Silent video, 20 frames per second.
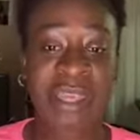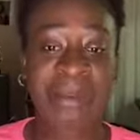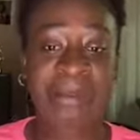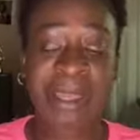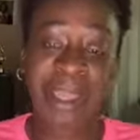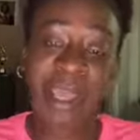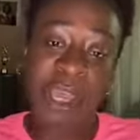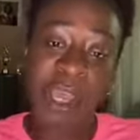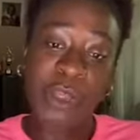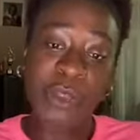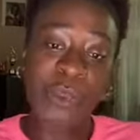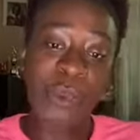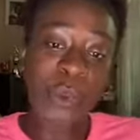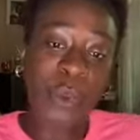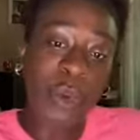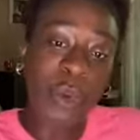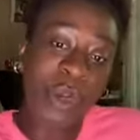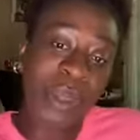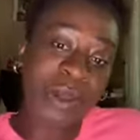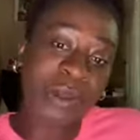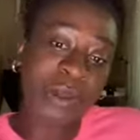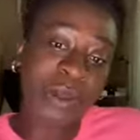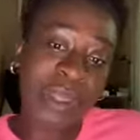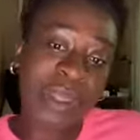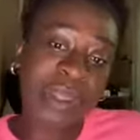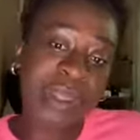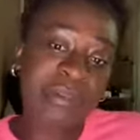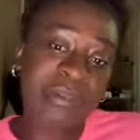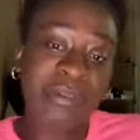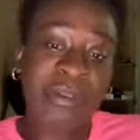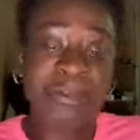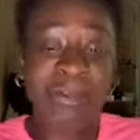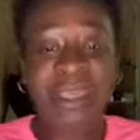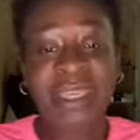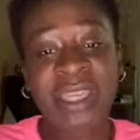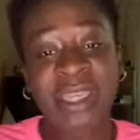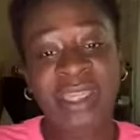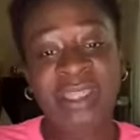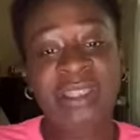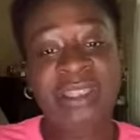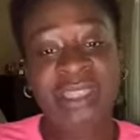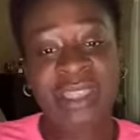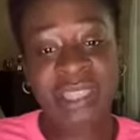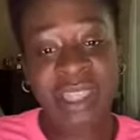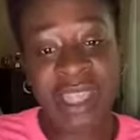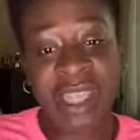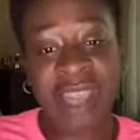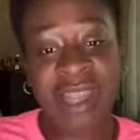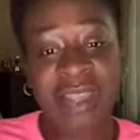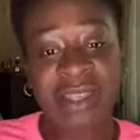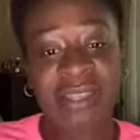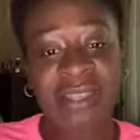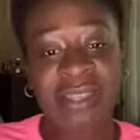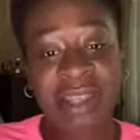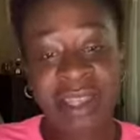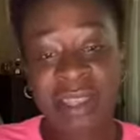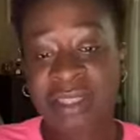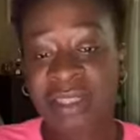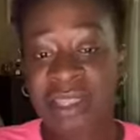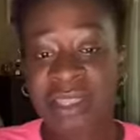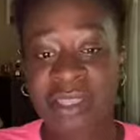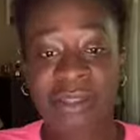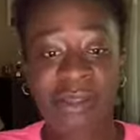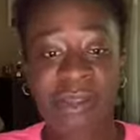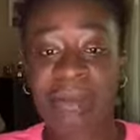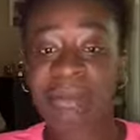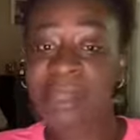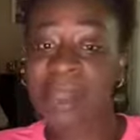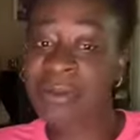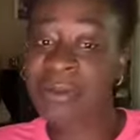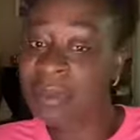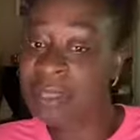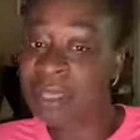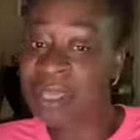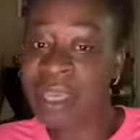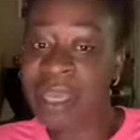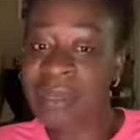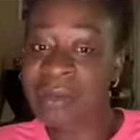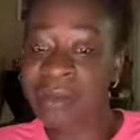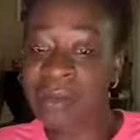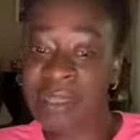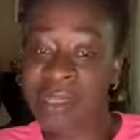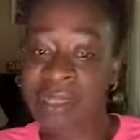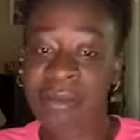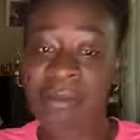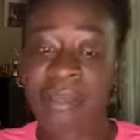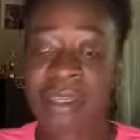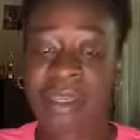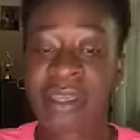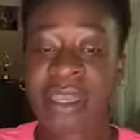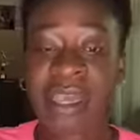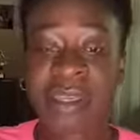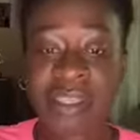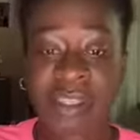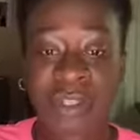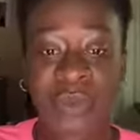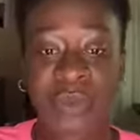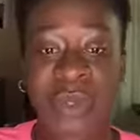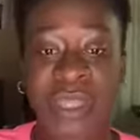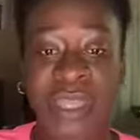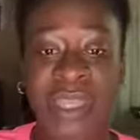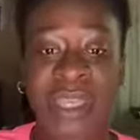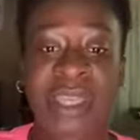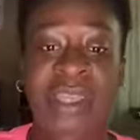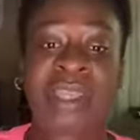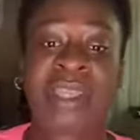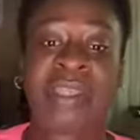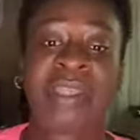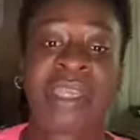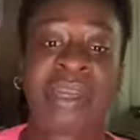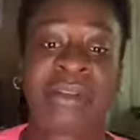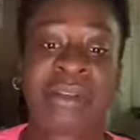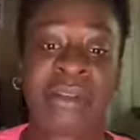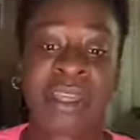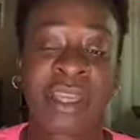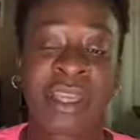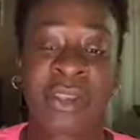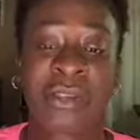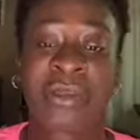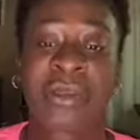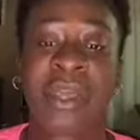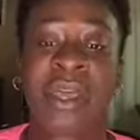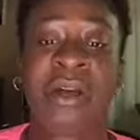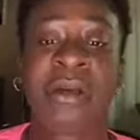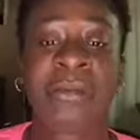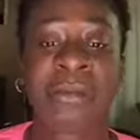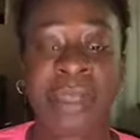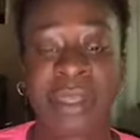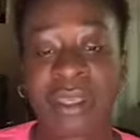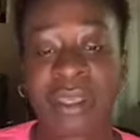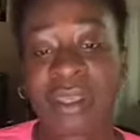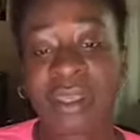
Like, you work with them from beginning to the end and say, you know, I'm not really out there, but I just want to get this out there. Can you help me?